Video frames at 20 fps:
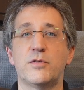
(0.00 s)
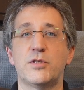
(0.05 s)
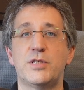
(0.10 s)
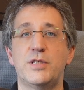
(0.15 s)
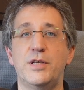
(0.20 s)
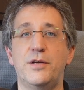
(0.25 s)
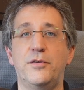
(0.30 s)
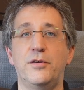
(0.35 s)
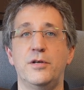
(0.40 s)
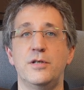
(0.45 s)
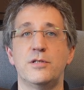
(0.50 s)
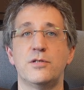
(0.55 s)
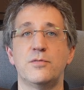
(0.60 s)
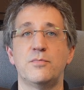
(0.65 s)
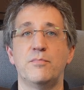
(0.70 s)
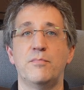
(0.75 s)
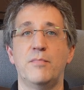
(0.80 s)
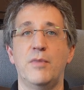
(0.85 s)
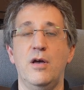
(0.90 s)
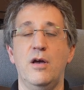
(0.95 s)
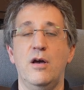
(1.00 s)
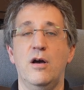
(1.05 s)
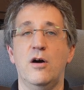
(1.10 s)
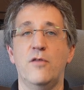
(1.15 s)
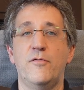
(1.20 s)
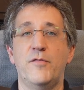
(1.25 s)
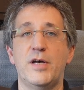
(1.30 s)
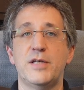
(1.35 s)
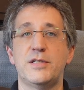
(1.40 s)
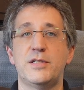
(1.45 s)
series
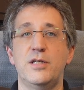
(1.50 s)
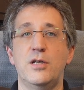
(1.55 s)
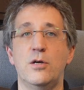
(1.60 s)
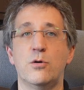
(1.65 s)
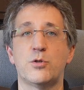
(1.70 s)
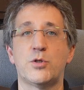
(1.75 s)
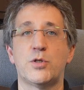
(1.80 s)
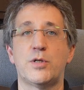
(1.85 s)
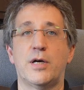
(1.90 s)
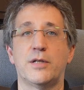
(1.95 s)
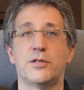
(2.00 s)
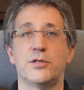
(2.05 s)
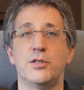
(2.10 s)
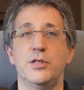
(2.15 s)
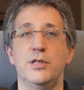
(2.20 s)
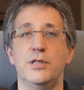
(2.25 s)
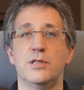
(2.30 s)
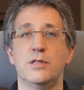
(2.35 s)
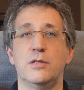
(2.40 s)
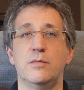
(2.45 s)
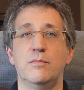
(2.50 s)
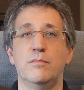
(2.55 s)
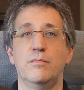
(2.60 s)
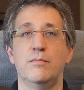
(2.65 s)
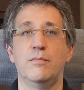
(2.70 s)
of SEO strategies